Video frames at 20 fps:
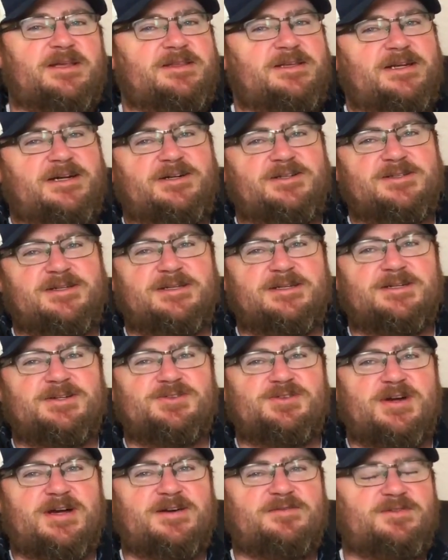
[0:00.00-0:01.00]
And then I was going to
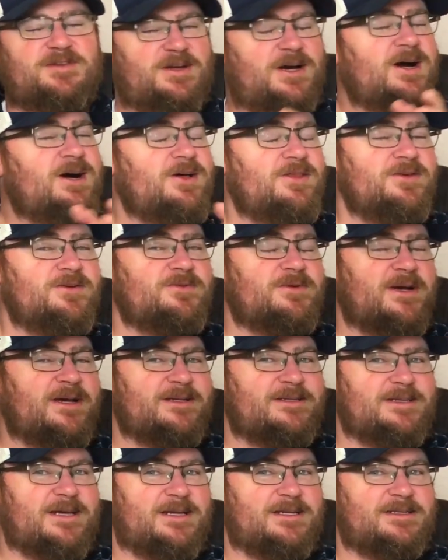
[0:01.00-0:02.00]
drive the other
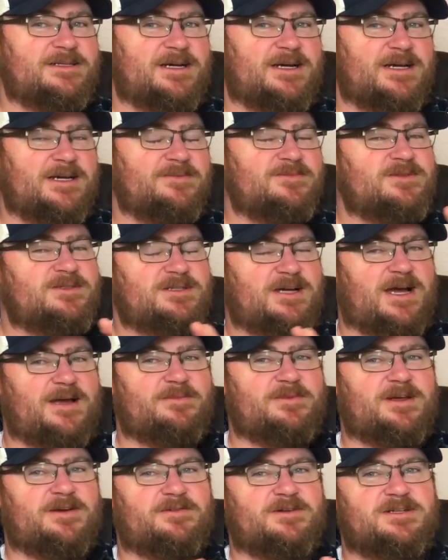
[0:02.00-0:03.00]
way 10 times,
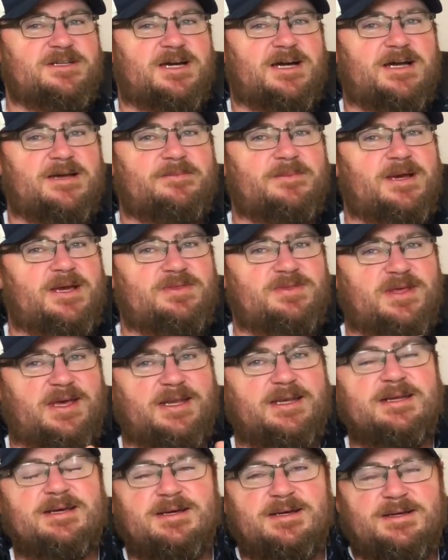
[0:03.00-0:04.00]
time it every time, and
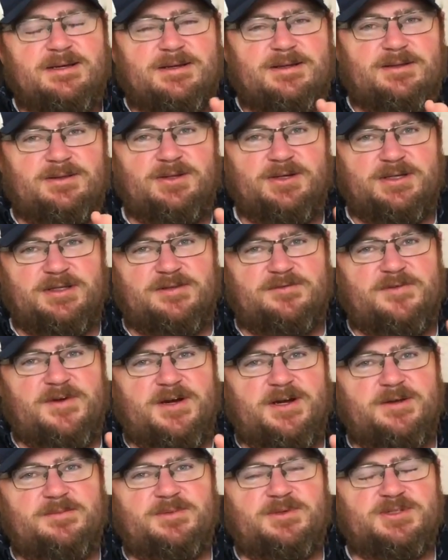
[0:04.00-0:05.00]
then look at the
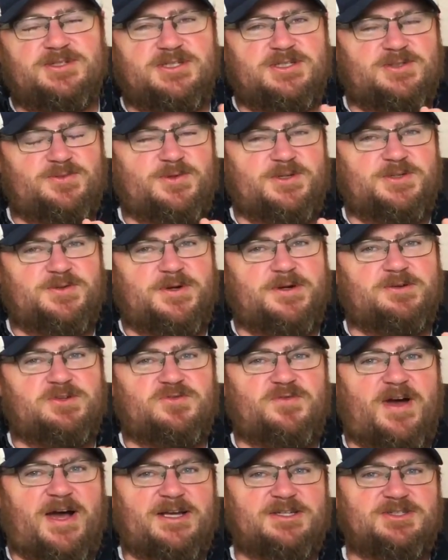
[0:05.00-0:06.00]
variables as which way
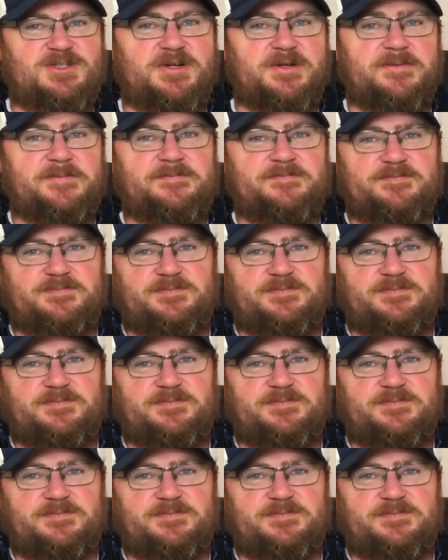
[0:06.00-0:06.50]
was faster.